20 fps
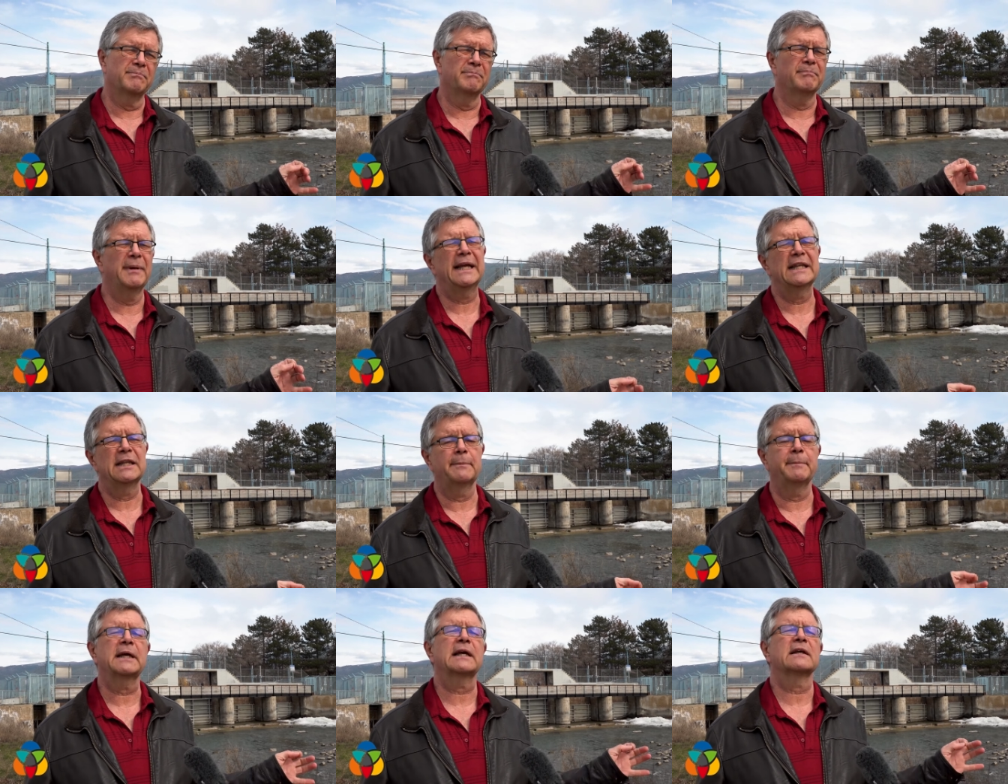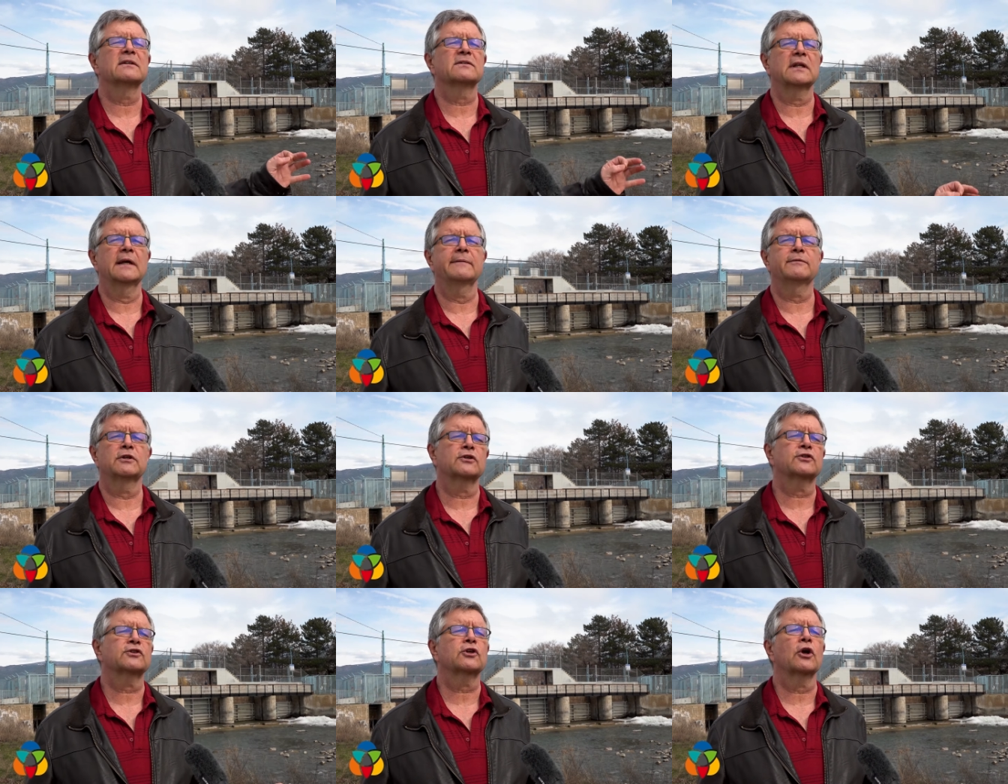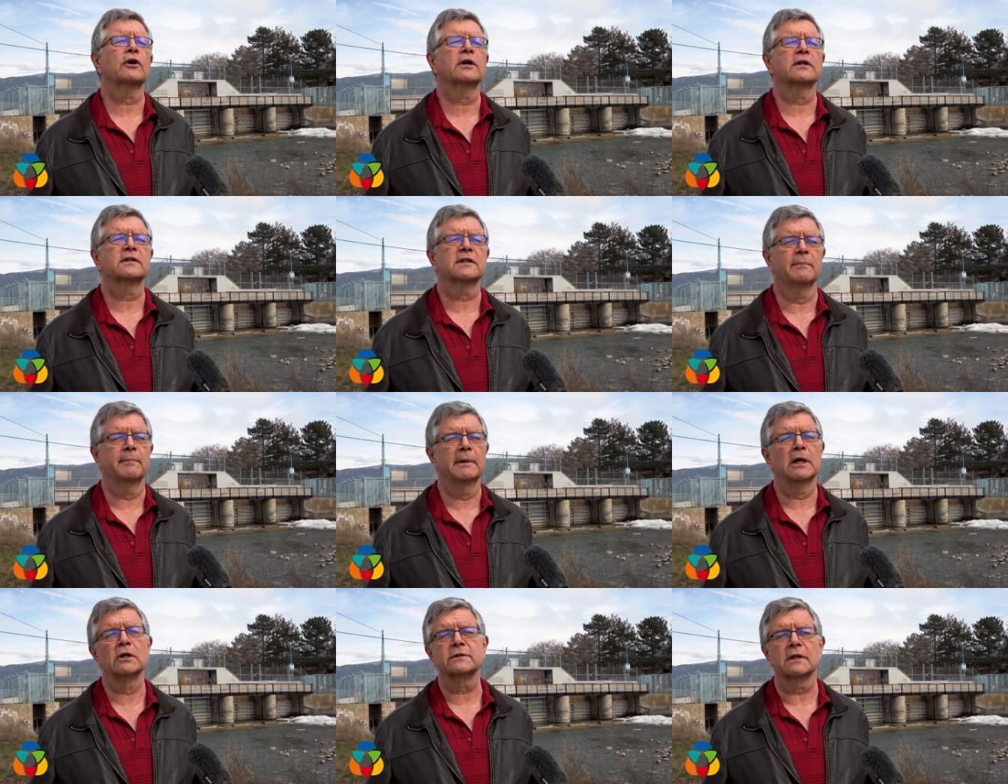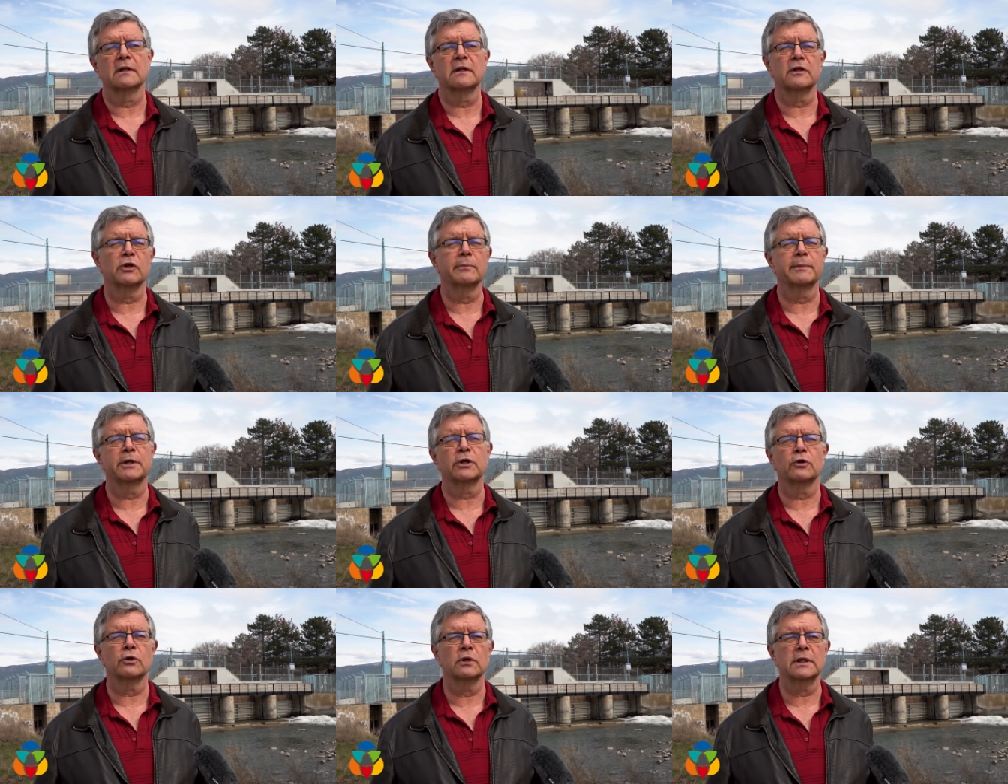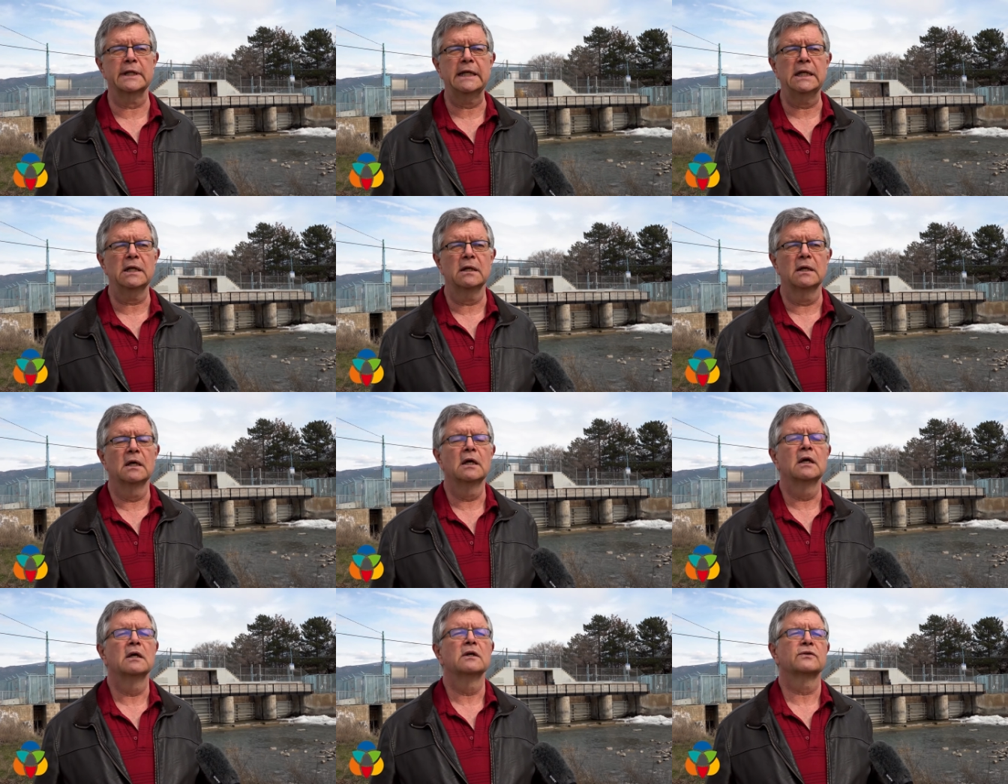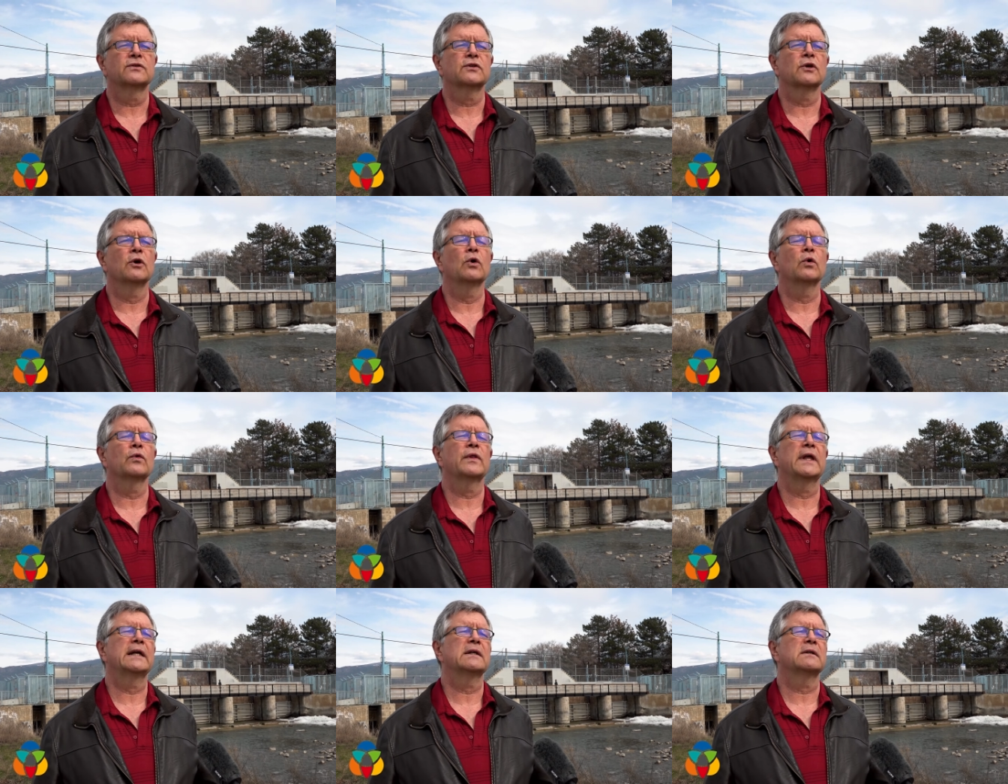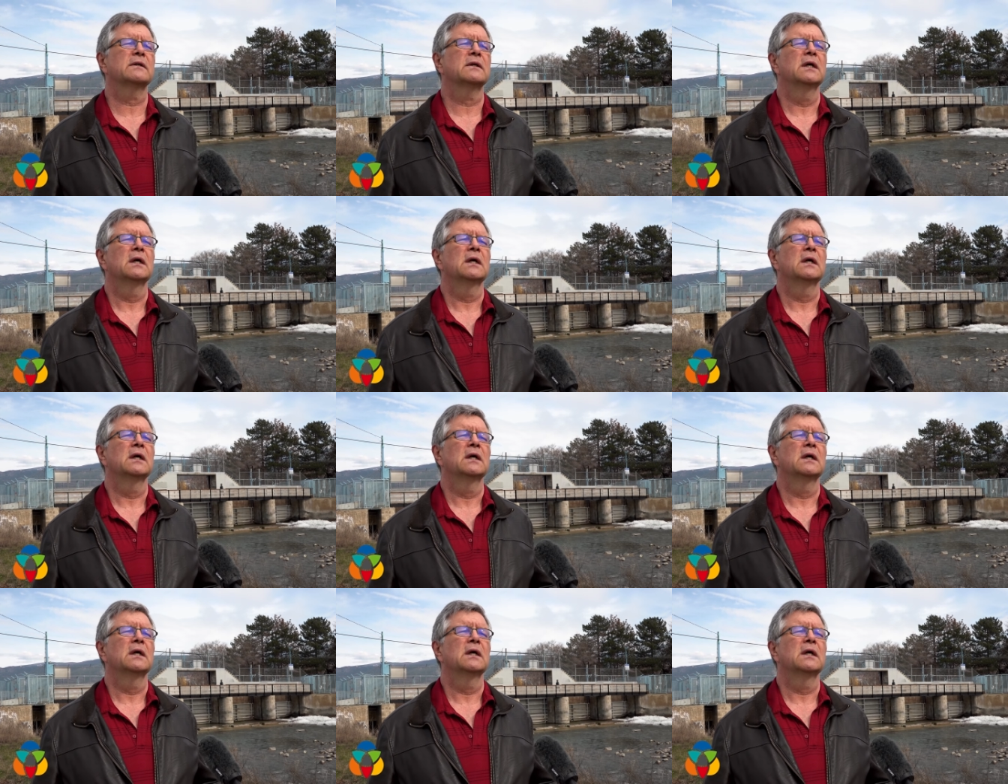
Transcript: mainly because they've just started to melt a little bit early, so that